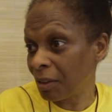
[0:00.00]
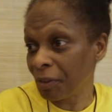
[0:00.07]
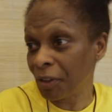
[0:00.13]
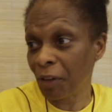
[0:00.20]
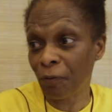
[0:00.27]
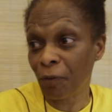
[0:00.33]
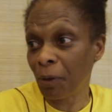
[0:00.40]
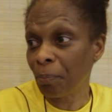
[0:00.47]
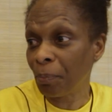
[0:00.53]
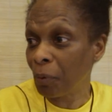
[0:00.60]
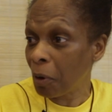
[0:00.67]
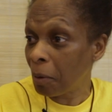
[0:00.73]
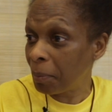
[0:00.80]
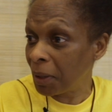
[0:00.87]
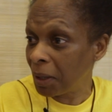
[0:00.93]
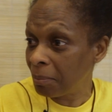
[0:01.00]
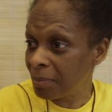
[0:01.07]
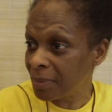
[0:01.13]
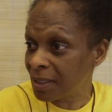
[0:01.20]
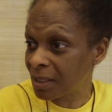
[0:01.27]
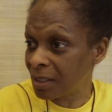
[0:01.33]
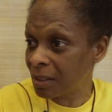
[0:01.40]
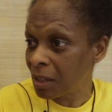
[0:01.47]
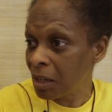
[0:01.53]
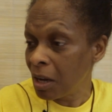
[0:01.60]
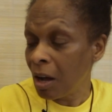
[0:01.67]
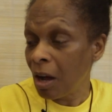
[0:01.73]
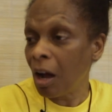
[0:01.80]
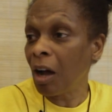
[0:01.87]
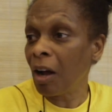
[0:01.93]
different problems.
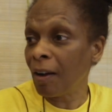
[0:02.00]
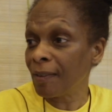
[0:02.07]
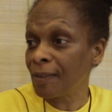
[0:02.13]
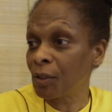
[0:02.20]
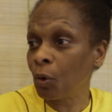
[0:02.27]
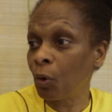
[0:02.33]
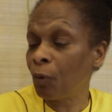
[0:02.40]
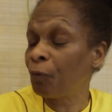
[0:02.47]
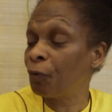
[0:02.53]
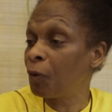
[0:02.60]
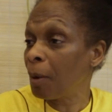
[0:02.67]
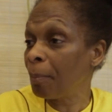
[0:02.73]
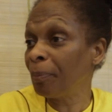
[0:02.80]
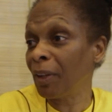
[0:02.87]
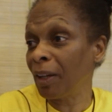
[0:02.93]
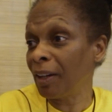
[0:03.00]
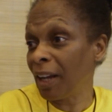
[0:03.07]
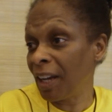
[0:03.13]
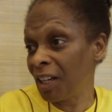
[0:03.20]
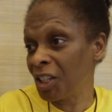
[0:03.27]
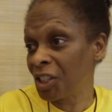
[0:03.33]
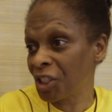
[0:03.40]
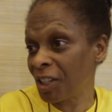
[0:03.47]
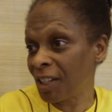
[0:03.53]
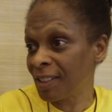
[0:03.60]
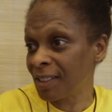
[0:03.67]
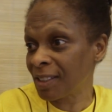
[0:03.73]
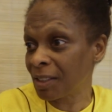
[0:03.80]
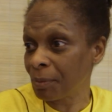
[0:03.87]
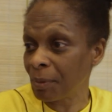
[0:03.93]
So from the
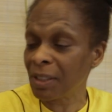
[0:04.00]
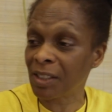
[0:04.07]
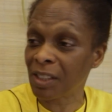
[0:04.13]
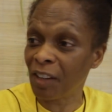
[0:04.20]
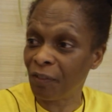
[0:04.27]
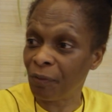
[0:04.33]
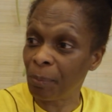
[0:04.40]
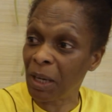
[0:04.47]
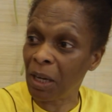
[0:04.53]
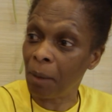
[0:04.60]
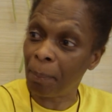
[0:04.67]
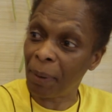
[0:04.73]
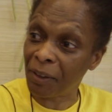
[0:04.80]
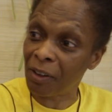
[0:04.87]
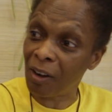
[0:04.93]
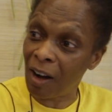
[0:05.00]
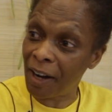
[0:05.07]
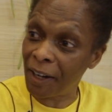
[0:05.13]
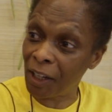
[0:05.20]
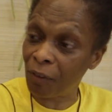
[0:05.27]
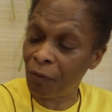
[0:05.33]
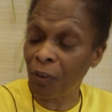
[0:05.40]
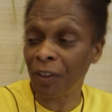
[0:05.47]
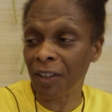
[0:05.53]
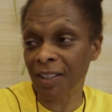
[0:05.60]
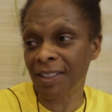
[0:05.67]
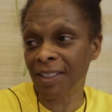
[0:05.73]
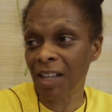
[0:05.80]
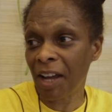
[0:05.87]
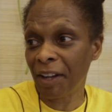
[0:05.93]
NHS, this gives me a better idea of
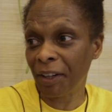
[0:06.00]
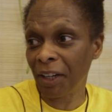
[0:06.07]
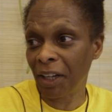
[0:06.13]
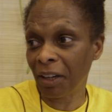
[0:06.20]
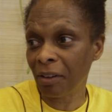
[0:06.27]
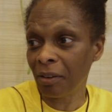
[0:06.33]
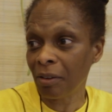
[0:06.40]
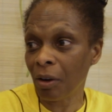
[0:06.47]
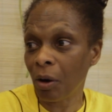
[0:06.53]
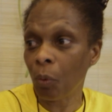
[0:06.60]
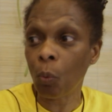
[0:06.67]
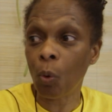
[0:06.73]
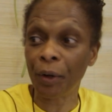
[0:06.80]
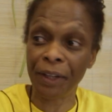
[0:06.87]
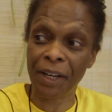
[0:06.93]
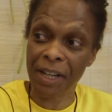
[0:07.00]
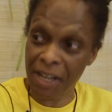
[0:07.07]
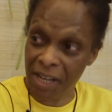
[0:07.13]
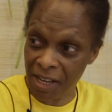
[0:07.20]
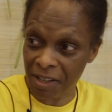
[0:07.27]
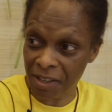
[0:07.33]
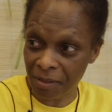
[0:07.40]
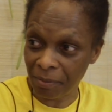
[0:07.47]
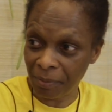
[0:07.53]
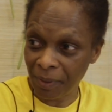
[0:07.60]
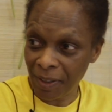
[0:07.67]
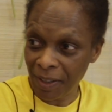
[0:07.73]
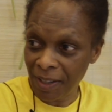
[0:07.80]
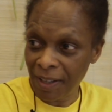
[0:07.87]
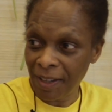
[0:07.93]
understanding what they need.
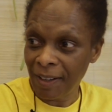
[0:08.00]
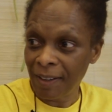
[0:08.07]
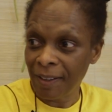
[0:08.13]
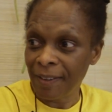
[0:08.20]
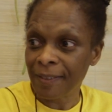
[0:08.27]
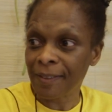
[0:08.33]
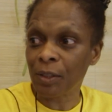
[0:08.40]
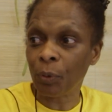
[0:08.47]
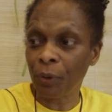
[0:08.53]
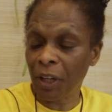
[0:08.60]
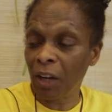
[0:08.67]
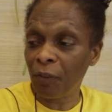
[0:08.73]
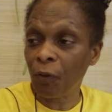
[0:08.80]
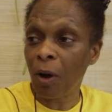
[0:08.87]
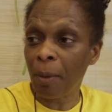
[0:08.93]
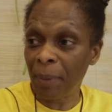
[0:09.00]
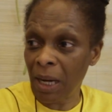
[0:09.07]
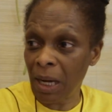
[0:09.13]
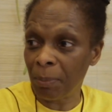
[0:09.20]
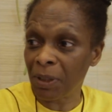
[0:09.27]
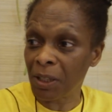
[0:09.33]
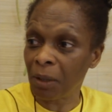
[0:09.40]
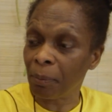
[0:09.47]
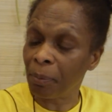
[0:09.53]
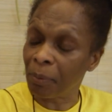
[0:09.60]
So therefore, I'm able to